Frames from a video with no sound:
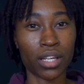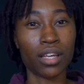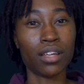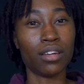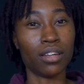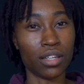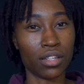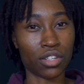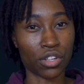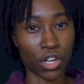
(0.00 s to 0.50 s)

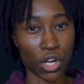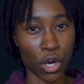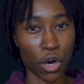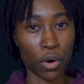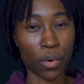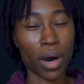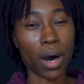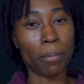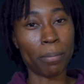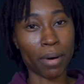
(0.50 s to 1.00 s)
need to know
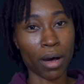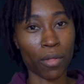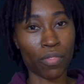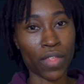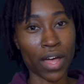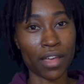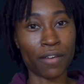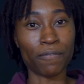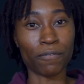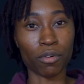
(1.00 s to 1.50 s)
about
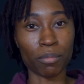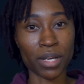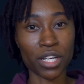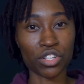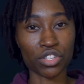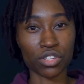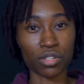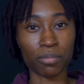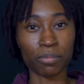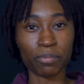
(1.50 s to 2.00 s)
that
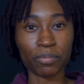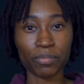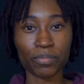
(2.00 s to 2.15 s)
information.